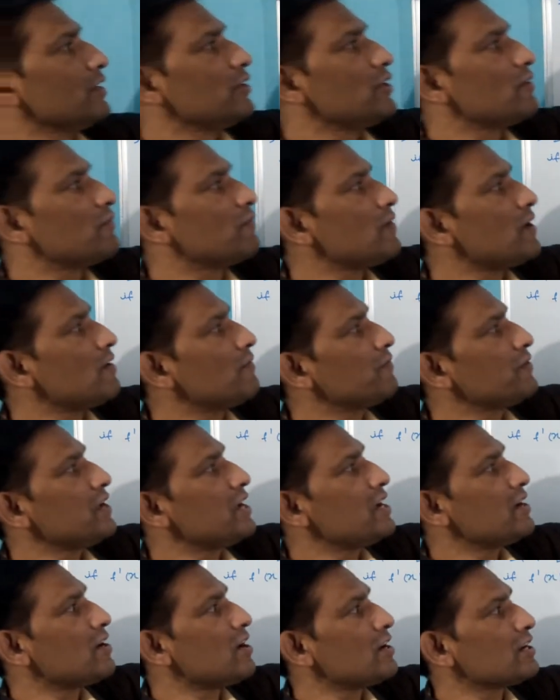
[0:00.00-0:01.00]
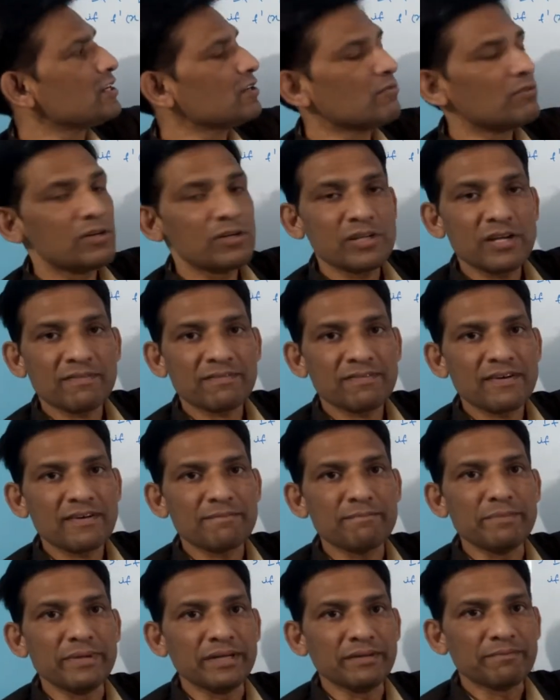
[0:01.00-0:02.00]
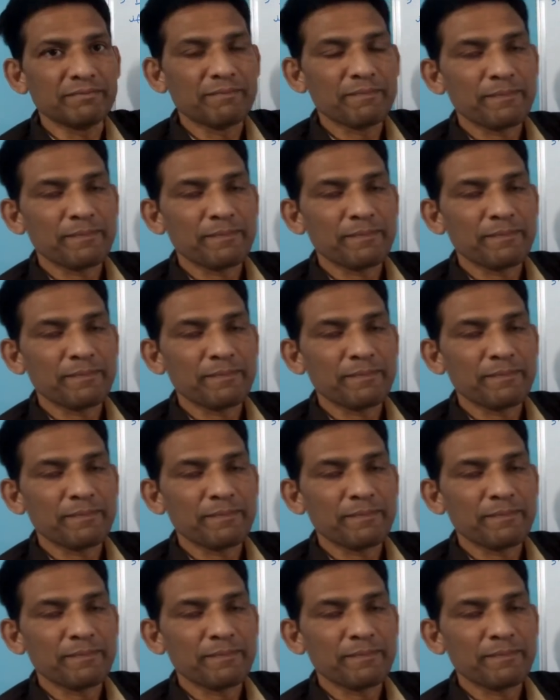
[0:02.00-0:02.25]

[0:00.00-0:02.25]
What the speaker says: F of A not equal to f of B.